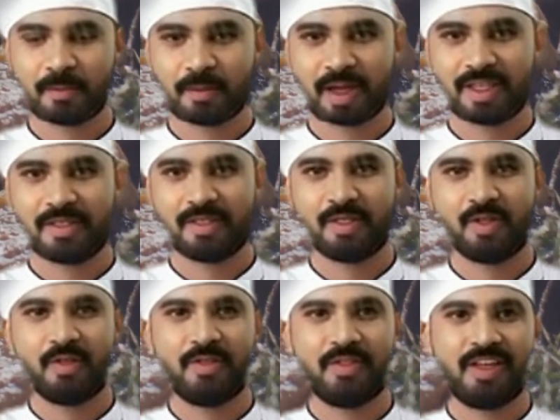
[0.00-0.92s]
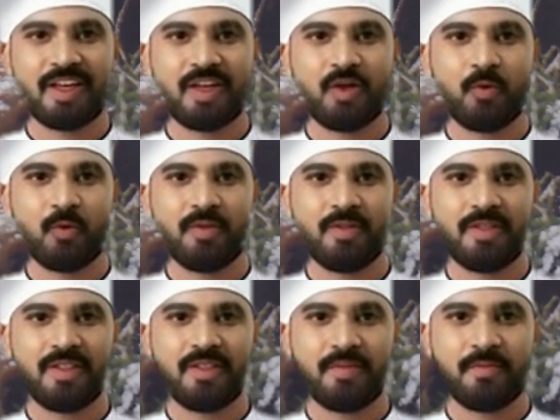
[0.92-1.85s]
Baste your steak with
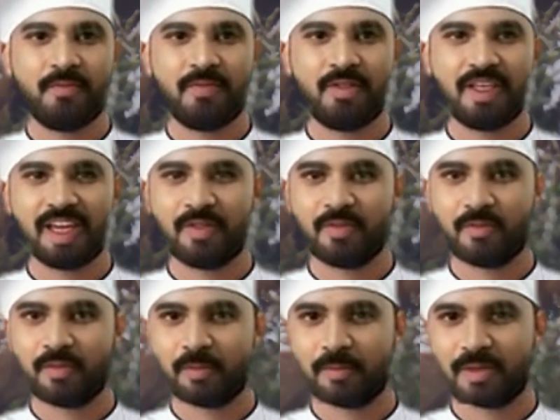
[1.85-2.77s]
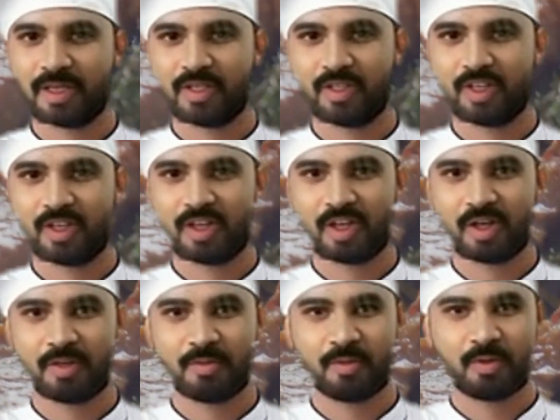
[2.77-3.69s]
this flavorful mixture
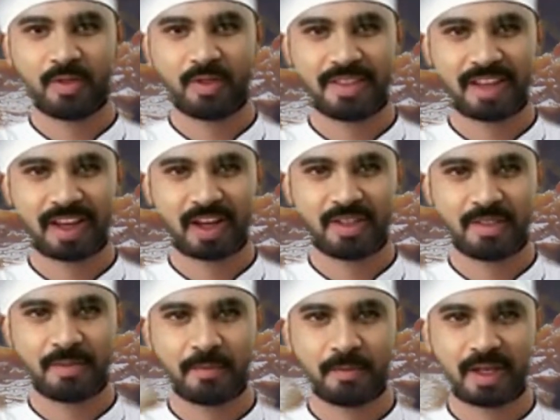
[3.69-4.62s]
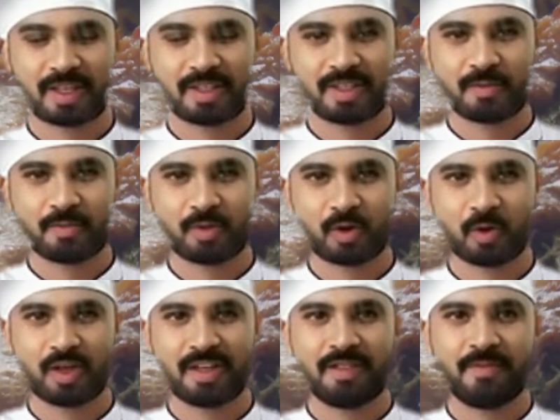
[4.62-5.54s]
for the last minute of
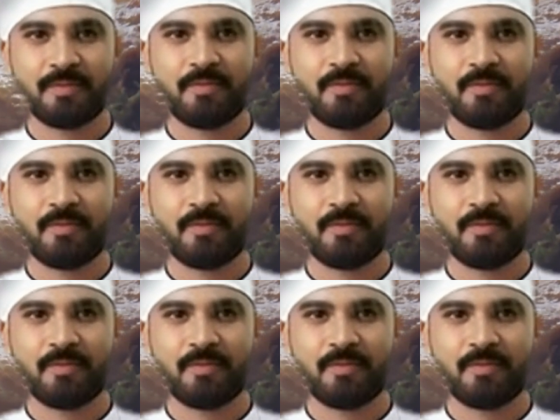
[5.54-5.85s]
cooking.